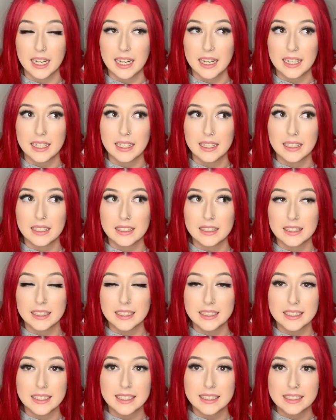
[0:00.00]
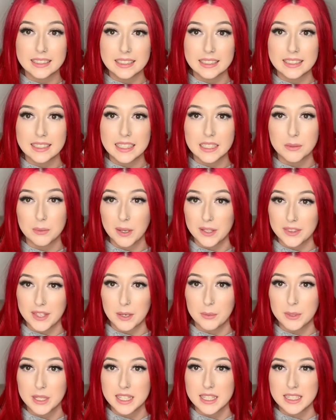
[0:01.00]
He clearly did this while they
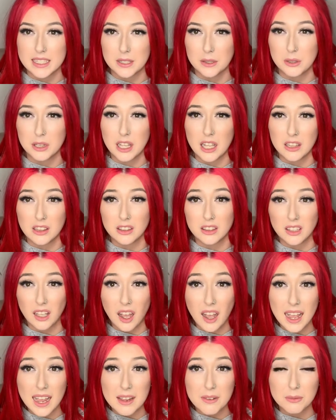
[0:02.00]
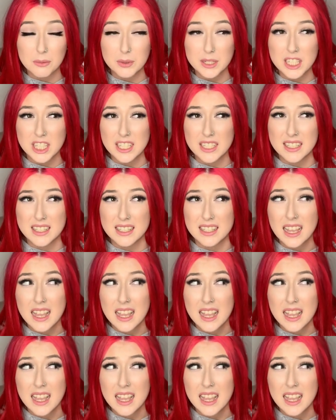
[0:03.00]
were still alive, which is